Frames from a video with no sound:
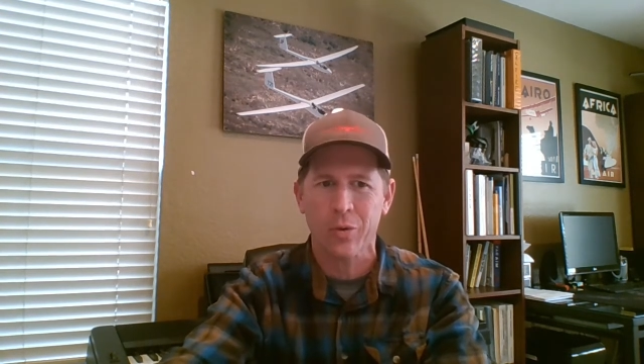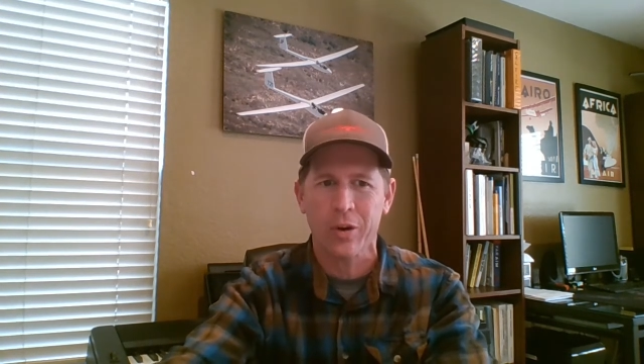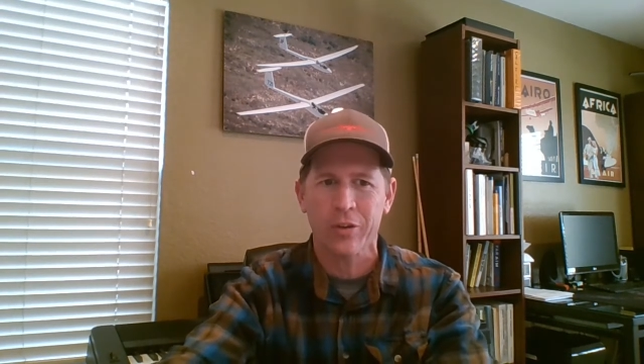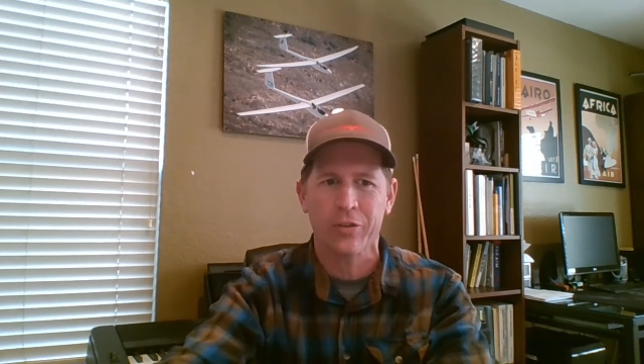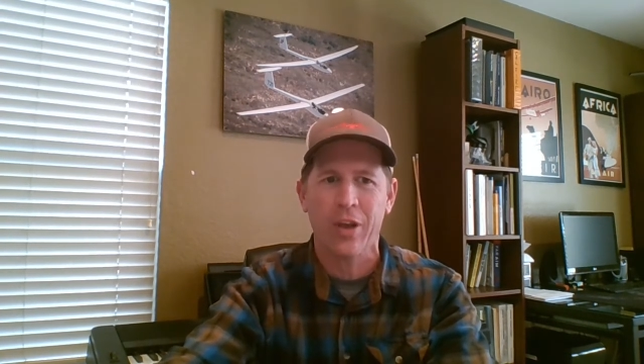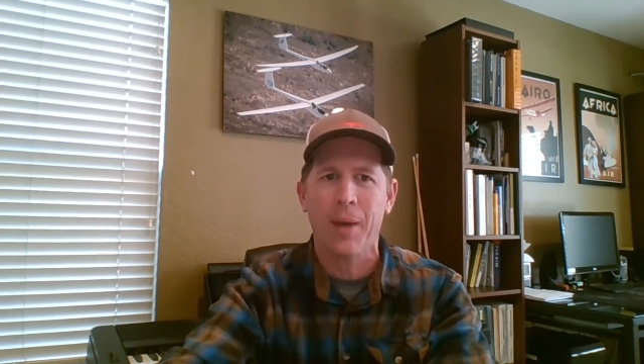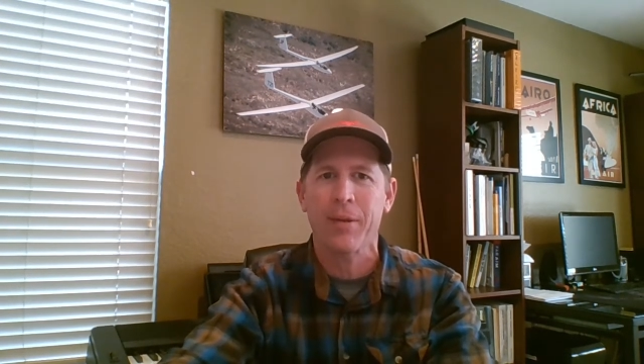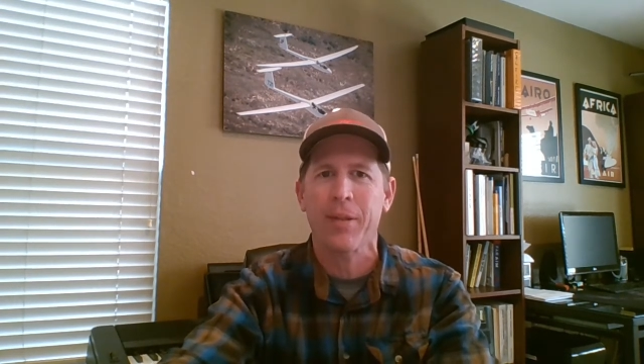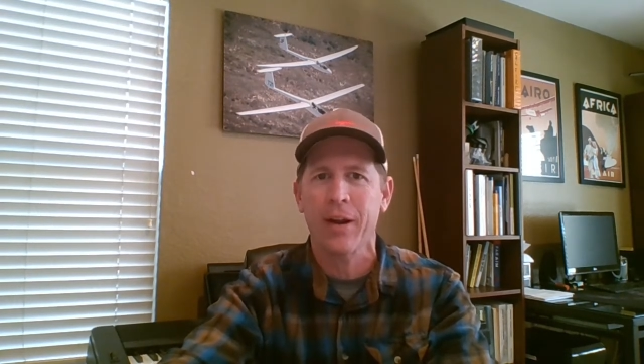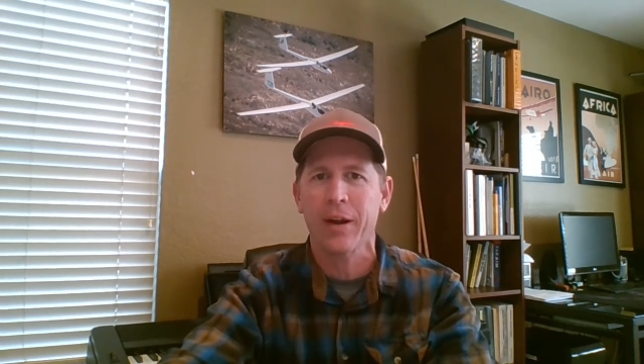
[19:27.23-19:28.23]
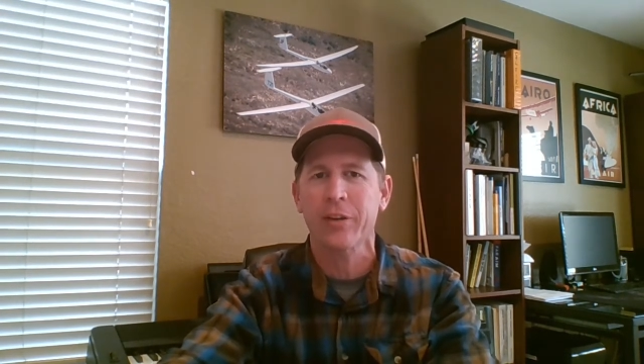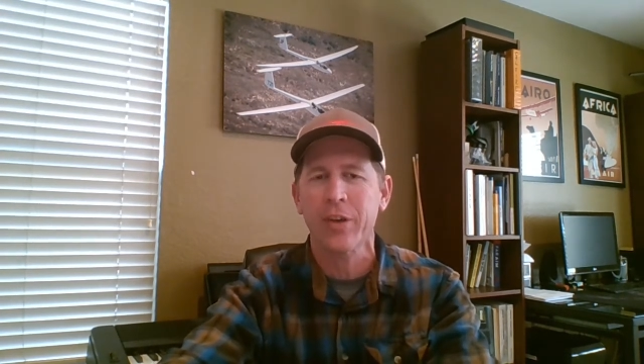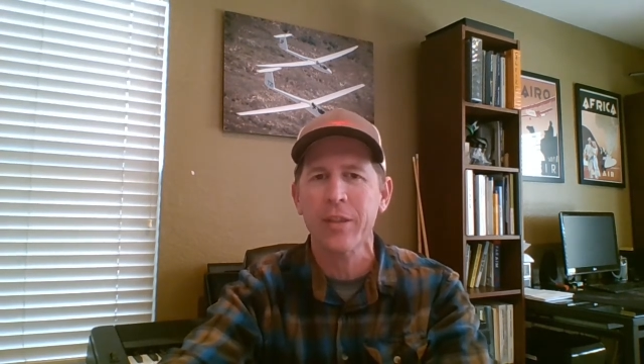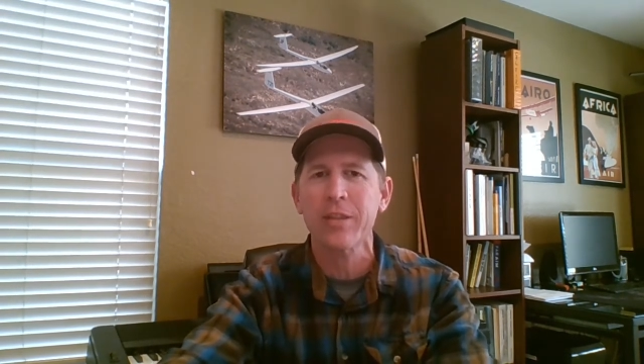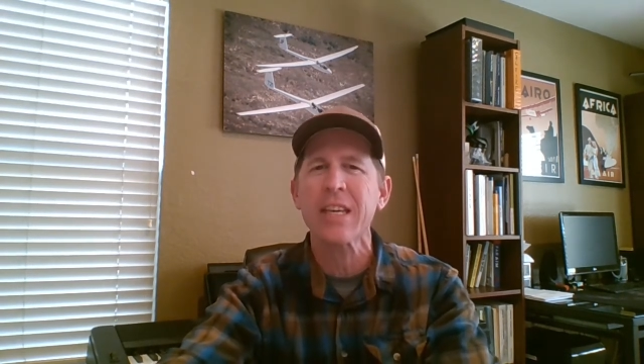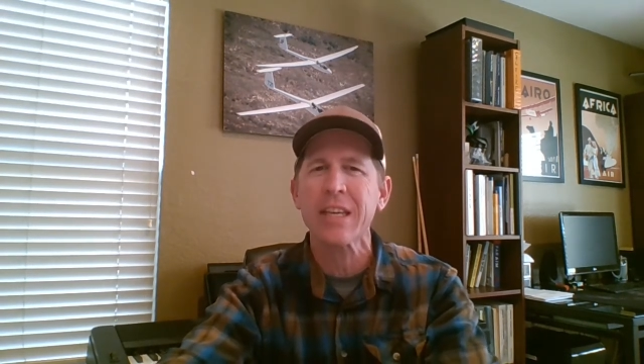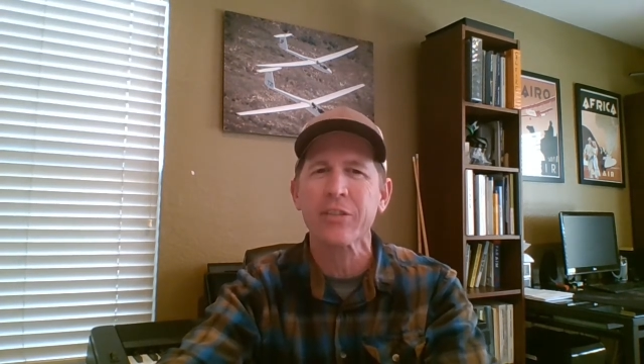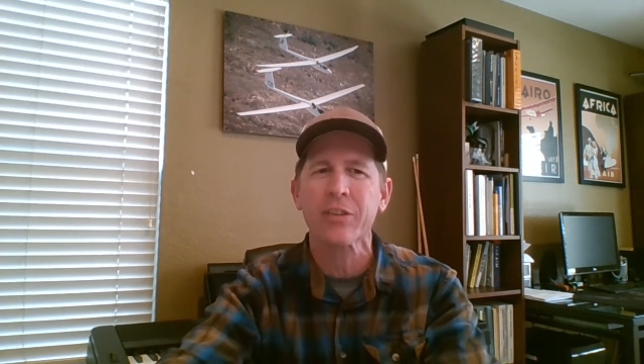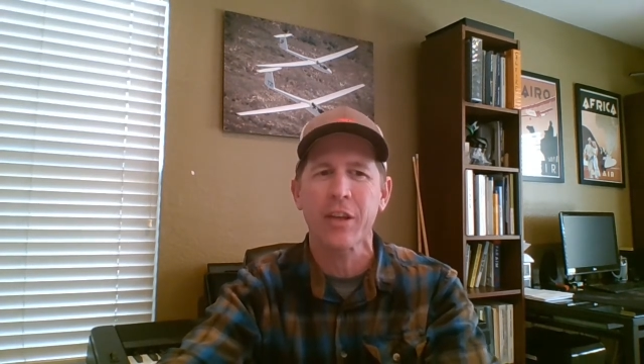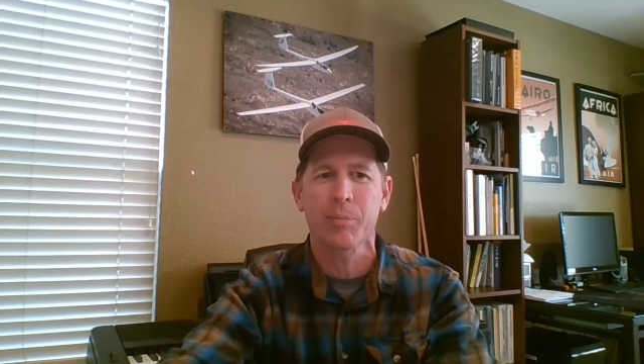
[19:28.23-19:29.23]
sort of stopped it there because I think
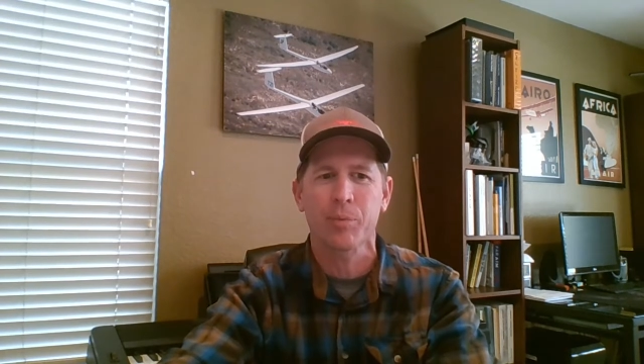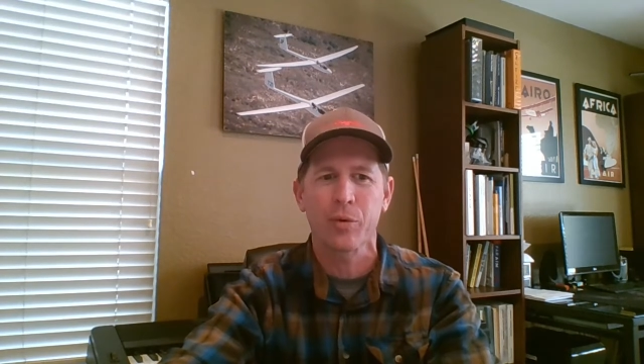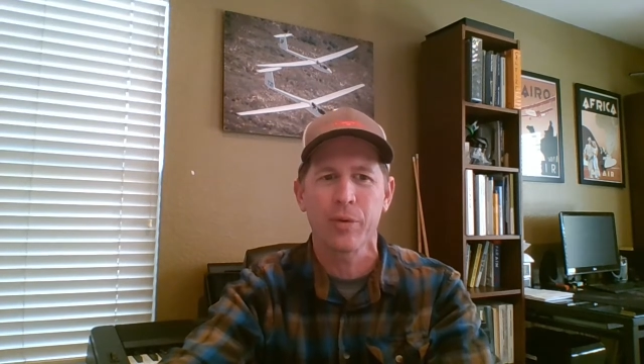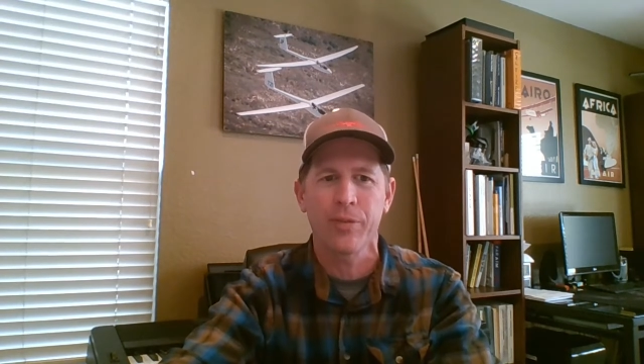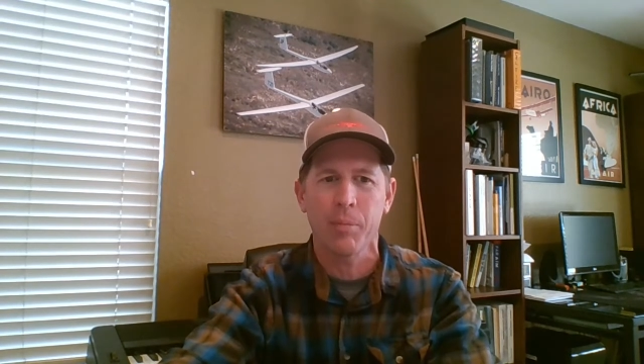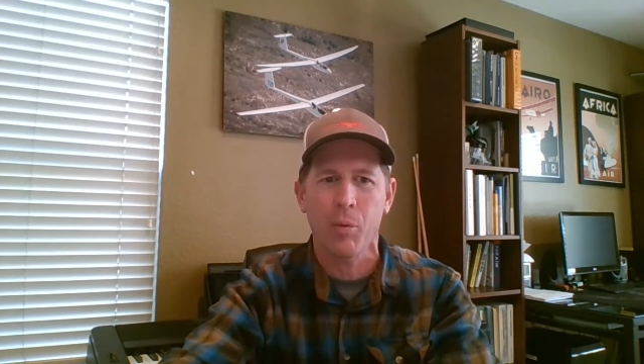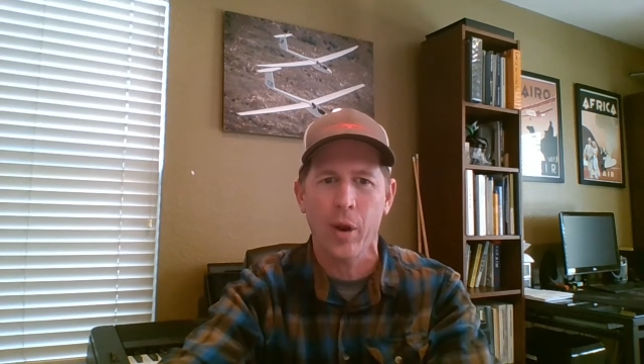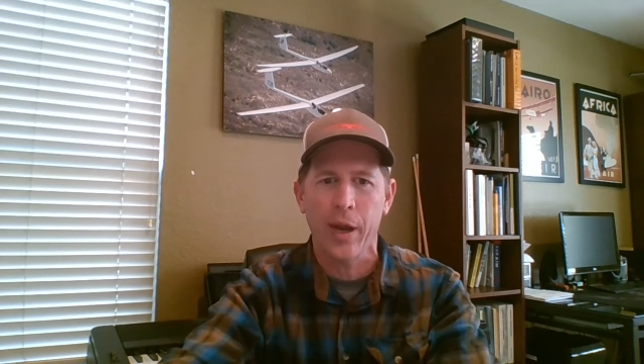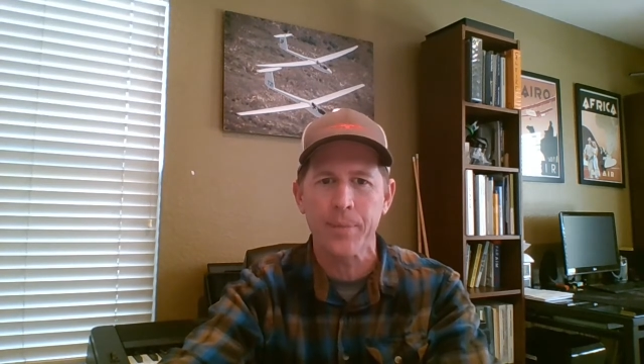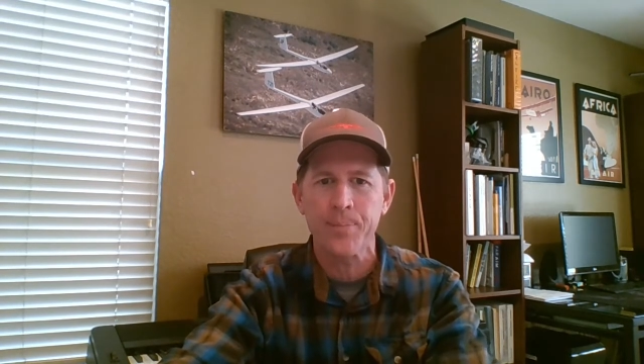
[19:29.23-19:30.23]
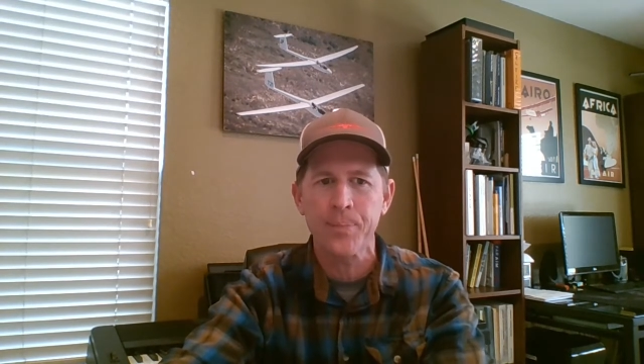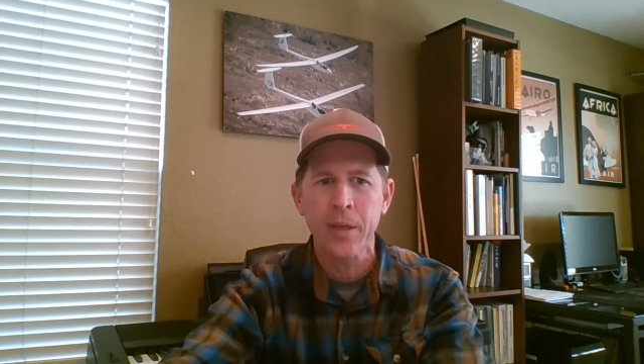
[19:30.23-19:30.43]
it's going to prove the point.